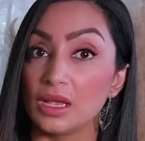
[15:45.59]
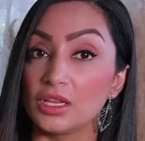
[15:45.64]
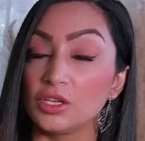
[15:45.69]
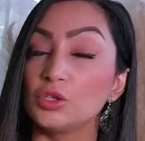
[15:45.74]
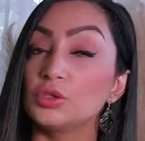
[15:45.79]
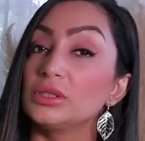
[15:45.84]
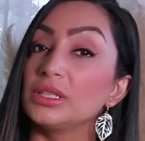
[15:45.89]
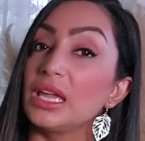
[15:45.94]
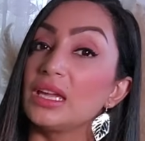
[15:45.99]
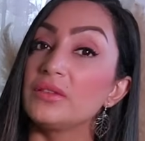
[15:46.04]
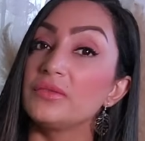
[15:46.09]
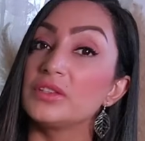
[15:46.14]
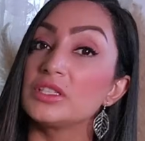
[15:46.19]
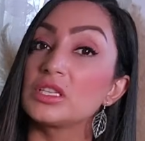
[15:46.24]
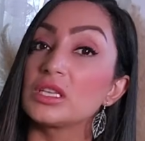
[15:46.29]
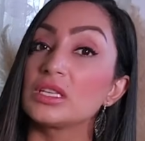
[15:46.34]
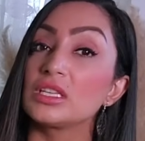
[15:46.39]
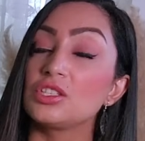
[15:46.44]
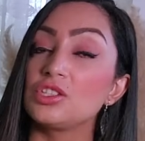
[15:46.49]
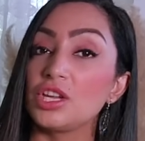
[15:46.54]
Your life is
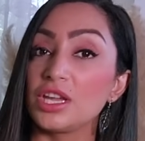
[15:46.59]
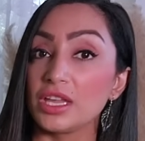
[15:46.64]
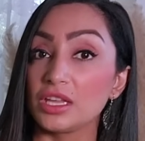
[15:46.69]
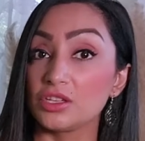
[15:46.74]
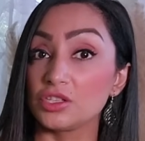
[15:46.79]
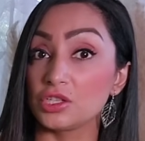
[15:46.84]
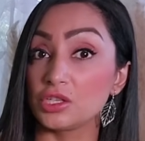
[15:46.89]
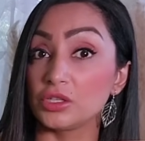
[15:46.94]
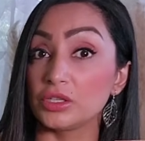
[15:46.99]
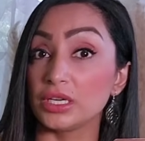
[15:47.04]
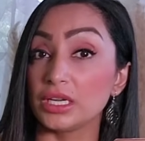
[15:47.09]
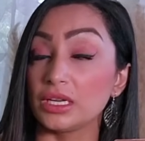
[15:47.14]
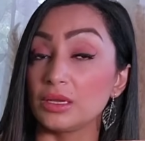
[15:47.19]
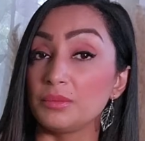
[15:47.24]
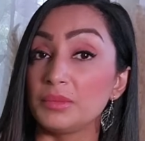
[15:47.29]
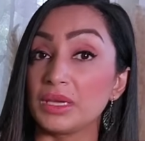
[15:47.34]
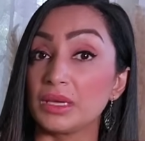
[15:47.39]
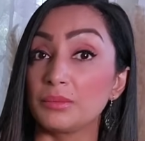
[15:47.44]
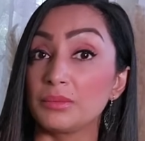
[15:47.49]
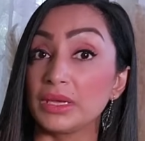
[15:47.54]
going to change here in a
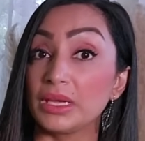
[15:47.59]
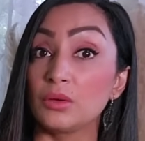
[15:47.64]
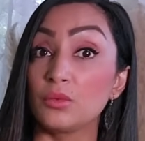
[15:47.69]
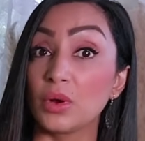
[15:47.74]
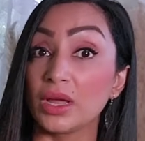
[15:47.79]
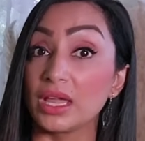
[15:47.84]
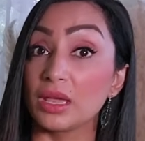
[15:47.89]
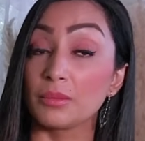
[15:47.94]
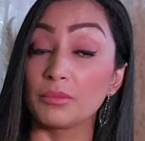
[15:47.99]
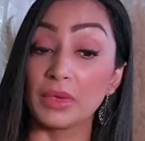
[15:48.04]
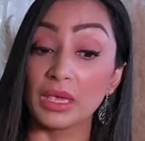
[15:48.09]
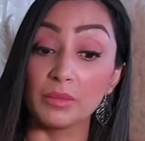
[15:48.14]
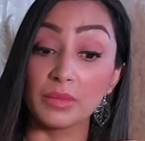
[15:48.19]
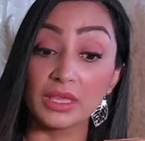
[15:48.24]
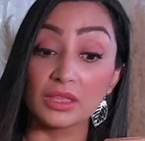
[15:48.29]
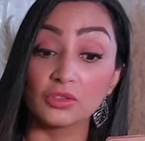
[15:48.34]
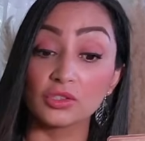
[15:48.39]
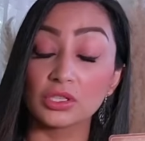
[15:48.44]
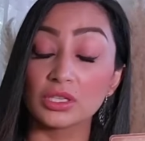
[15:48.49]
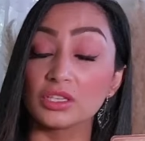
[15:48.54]
big way. Maybe
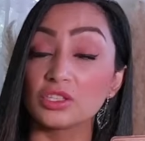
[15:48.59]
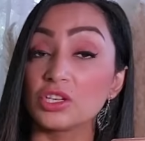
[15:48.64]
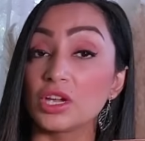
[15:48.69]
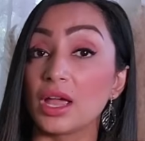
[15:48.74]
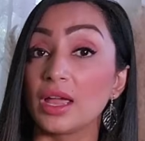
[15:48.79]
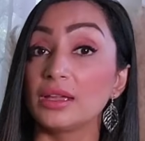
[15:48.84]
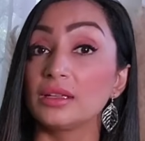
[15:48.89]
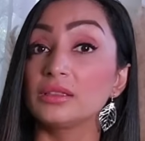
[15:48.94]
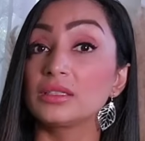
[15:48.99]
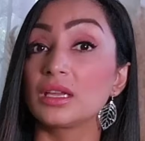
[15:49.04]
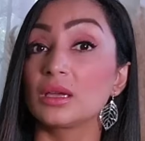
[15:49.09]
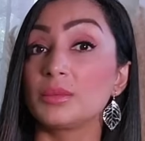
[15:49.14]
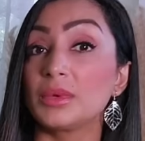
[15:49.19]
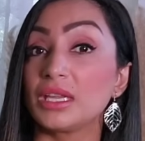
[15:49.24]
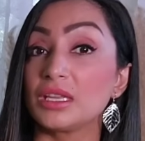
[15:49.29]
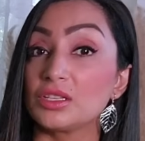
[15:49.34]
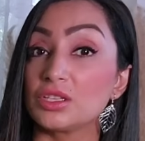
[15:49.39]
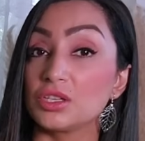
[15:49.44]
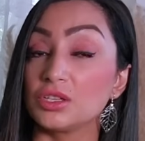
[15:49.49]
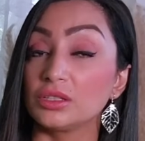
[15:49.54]
there's a child coming
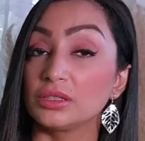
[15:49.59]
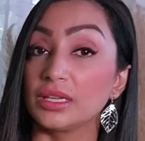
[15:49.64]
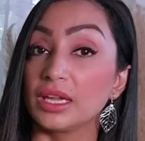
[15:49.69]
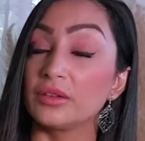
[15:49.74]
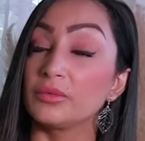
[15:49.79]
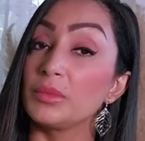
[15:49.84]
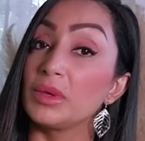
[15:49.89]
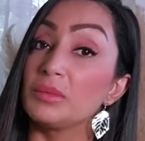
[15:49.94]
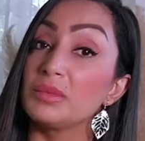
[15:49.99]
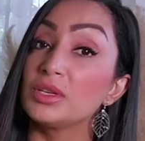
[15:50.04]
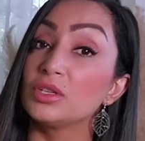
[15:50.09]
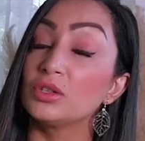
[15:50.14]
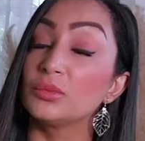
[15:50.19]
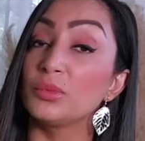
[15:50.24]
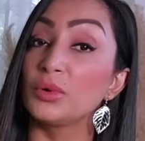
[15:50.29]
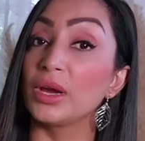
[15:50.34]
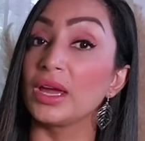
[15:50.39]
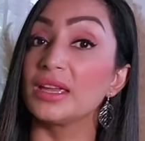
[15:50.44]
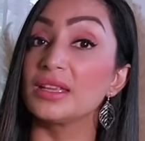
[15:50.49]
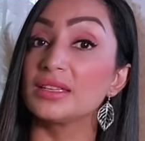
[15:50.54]
into your life. Maybe you're
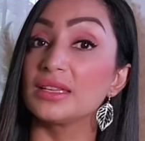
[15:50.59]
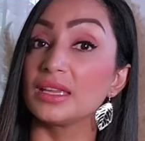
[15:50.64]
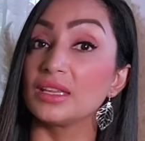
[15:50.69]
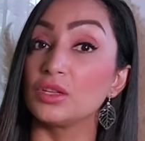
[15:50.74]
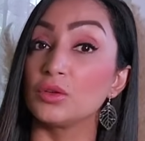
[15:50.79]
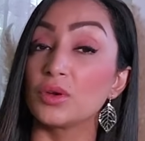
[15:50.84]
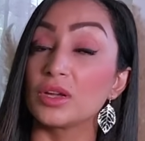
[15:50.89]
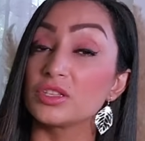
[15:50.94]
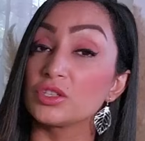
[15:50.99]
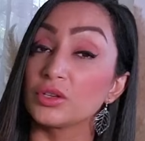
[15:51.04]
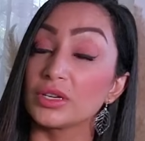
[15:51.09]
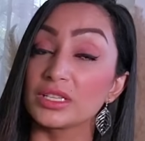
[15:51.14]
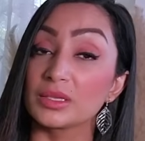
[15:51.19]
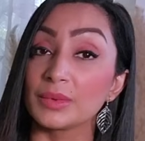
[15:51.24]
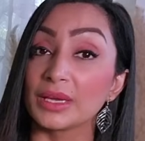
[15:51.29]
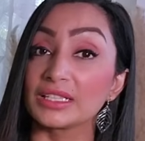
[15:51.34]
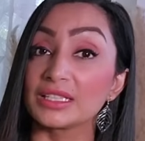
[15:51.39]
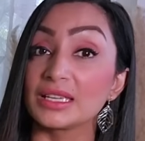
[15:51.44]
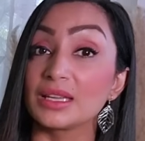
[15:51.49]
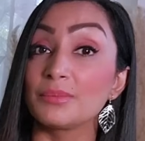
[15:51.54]
pregnant. You guys are
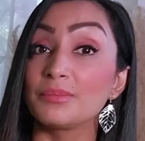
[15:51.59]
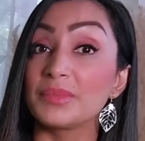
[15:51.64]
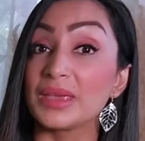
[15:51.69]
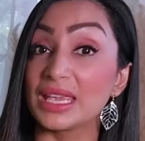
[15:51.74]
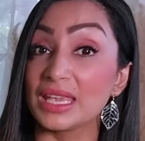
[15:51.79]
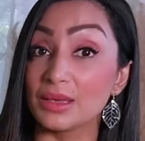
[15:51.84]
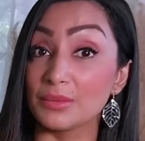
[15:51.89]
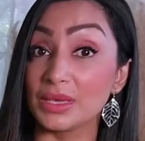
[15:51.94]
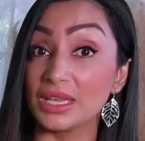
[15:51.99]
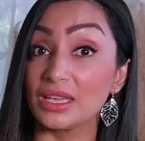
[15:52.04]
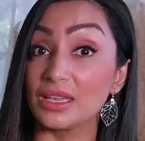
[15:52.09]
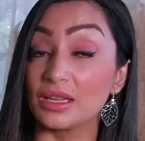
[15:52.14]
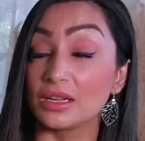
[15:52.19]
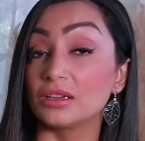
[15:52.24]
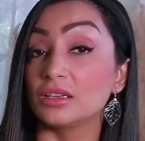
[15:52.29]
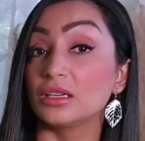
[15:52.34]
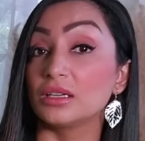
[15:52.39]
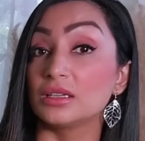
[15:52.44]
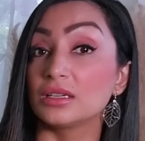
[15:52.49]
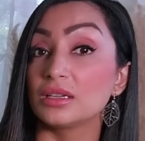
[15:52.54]
expecting a baby
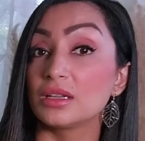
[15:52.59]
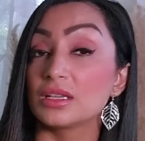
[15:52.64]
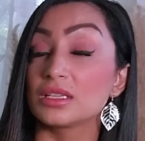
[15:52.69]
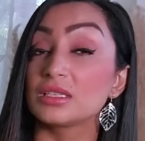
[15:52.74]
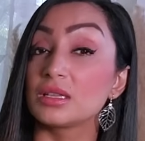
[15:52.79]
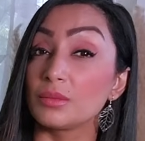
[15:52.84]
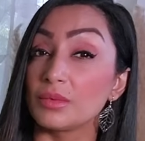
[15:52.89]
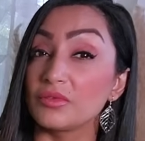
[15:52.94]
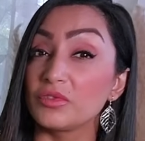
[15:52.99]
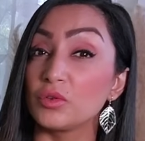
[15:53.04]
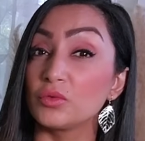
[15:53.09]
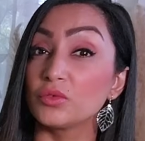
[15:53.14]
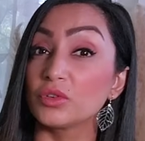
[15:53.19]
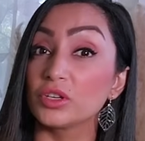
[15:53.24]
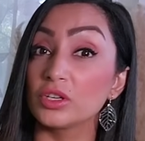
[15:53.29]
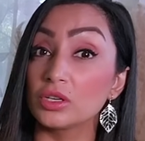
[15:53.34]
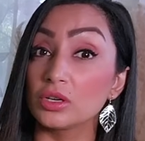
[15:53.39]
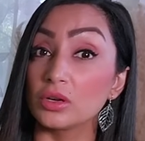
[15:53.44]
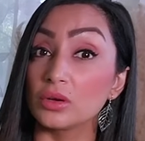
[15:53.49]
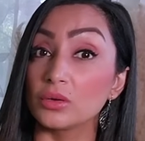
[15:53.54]
here, some of you
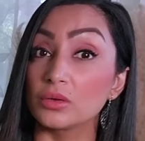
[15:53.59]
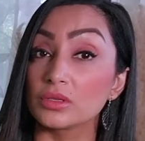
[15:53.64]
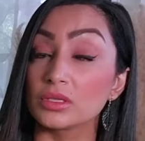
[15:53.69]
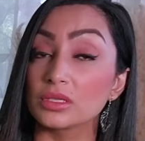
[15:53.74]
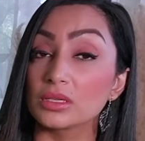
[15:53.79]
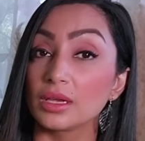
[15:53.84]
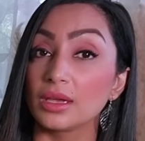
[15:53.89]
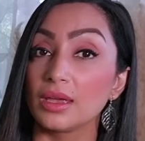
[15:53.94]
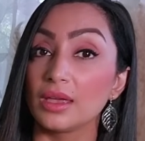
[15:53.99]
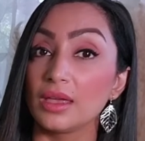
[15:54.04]
Virgos.